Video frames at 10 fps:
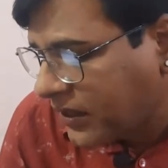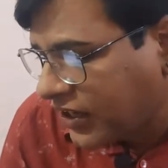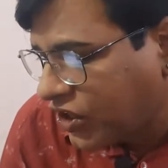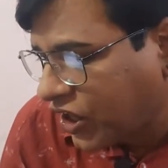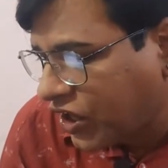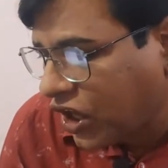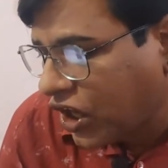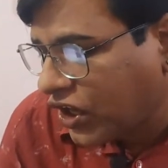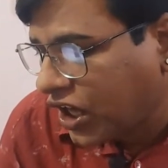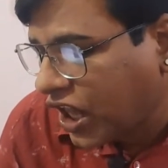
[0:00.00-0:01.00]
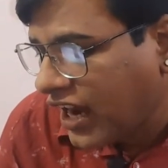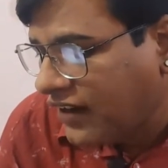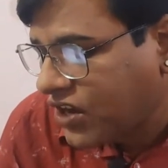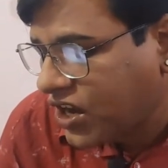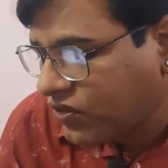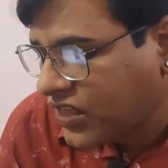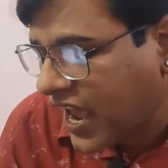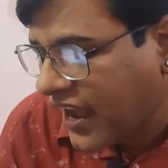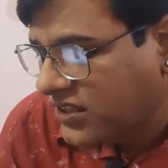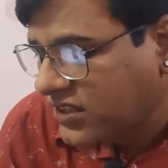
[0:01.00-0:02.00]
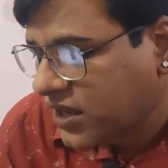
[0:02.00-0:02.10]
that you're going to learn a lot of new things